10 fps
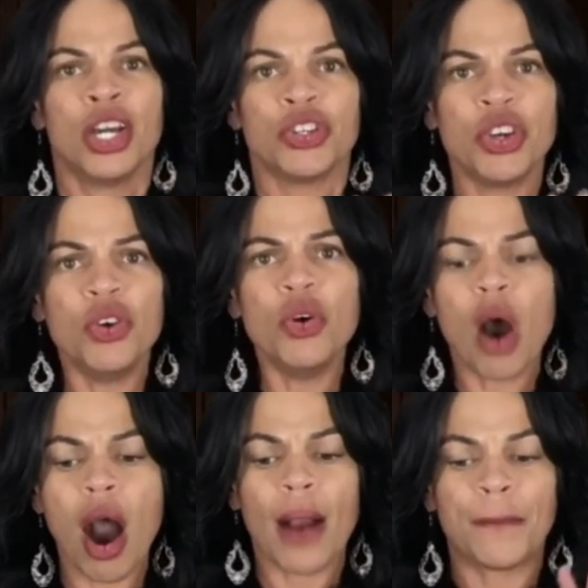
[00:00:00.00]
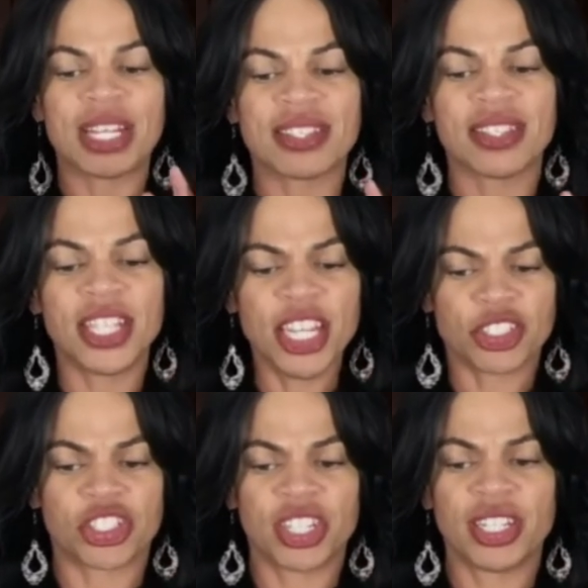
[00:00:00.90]
you are
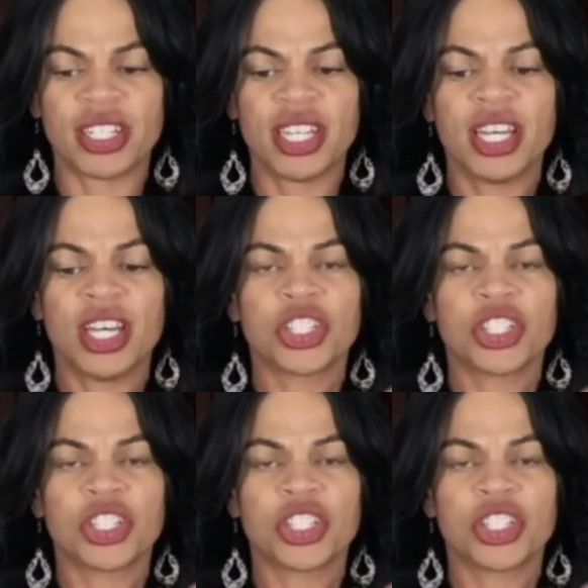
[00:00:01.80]
positioned